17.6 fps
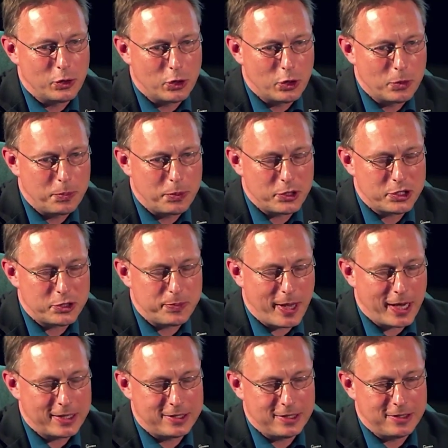your
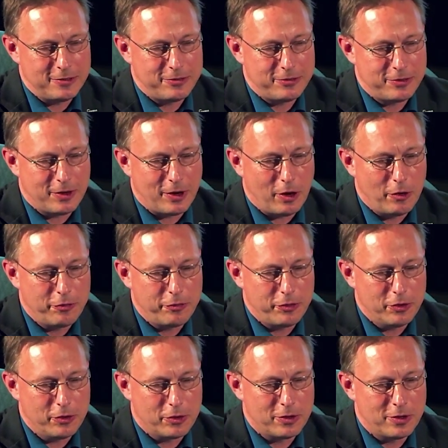perspective of
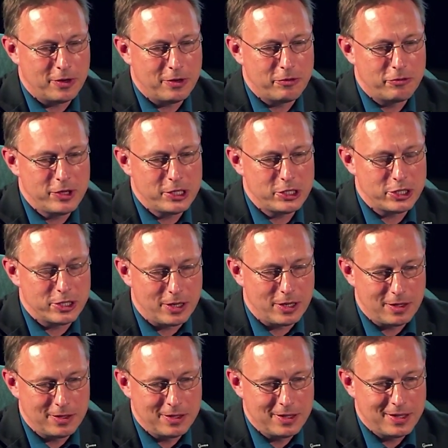your
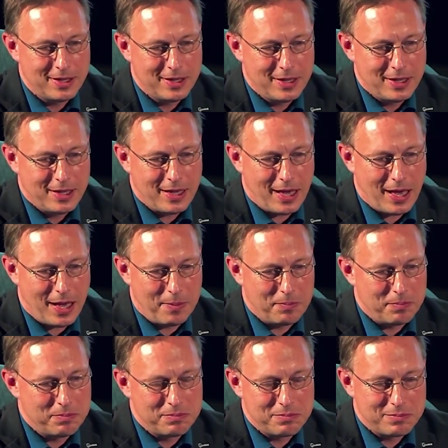regional
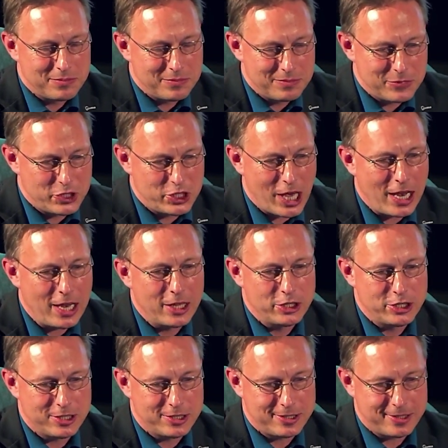
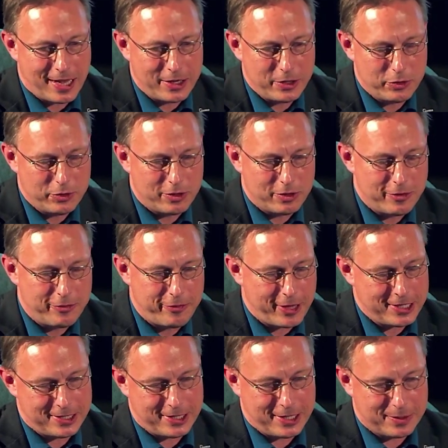challenges that you're
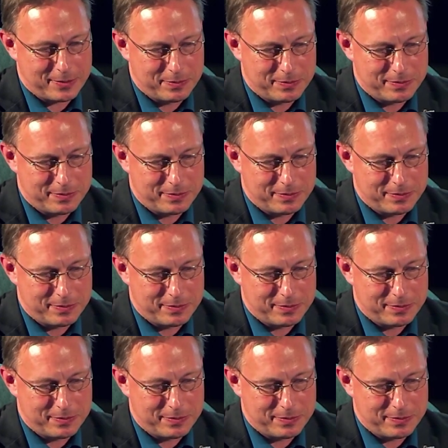facing?